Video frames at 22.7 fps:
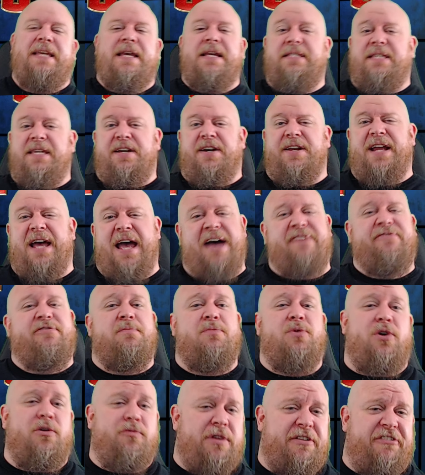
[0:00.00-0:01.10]
Is he going to have a
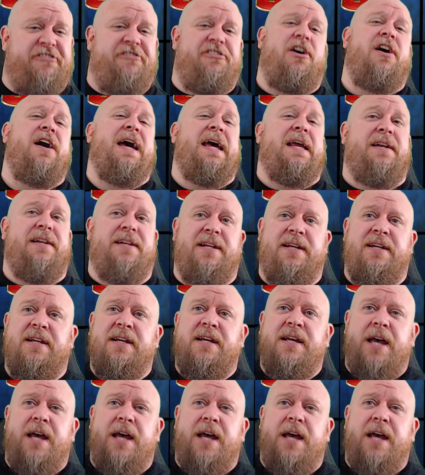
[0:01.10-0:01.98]
more refined